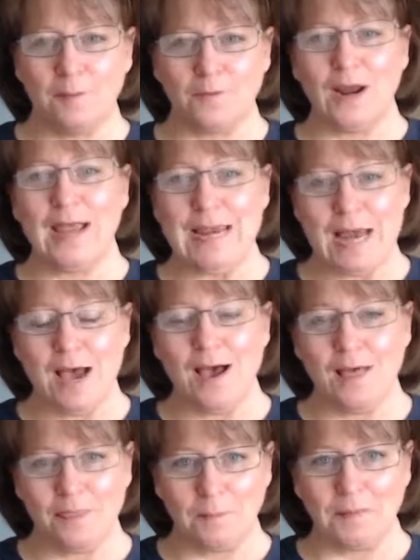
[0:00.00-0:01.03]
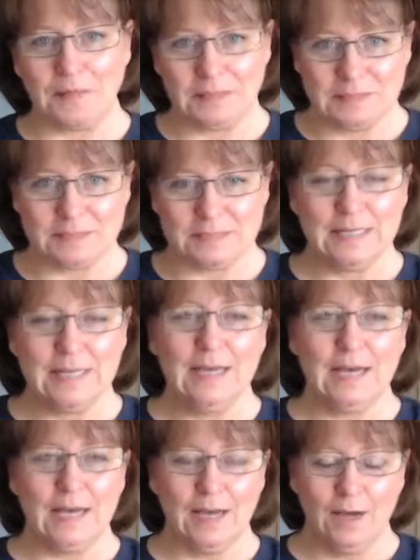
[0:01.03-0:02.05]
right on the pulse
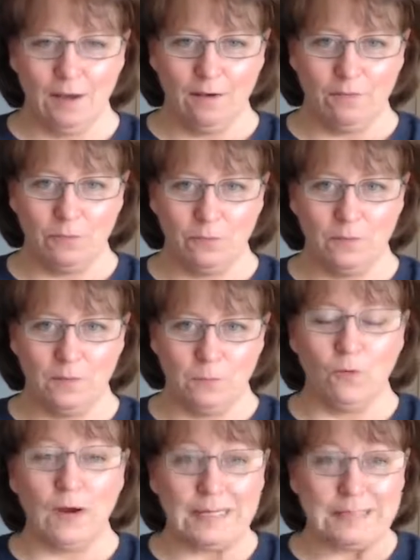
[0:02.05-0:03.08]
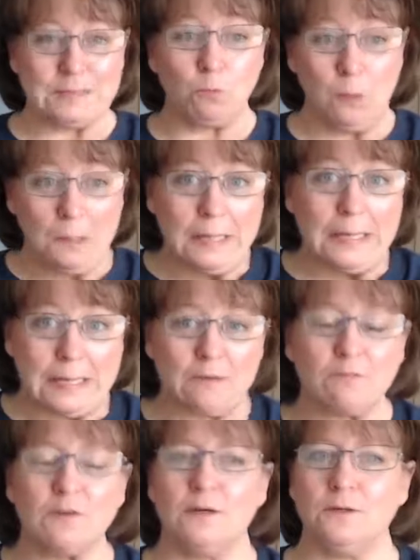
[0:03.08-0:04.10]
of what's working
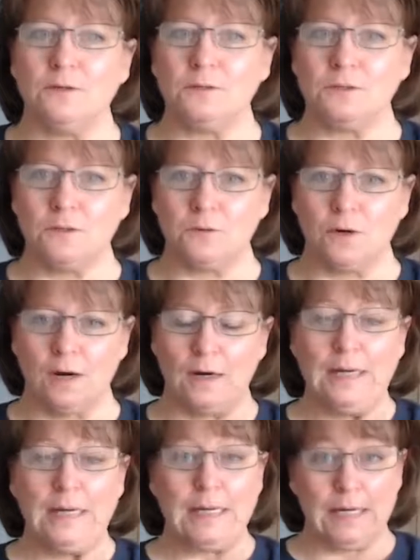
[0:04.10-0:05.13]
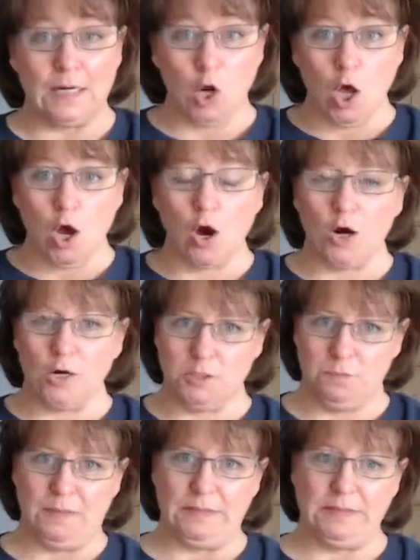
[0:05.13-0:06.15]
for those who are in
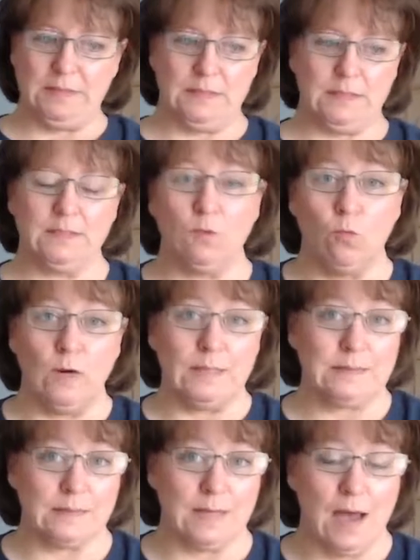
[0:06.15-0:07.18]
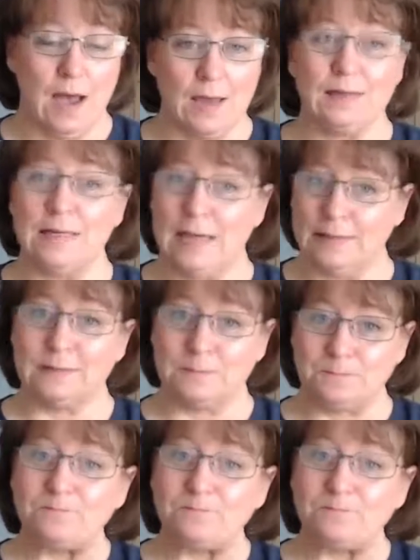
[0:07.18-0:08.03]
large businesses and what's not yes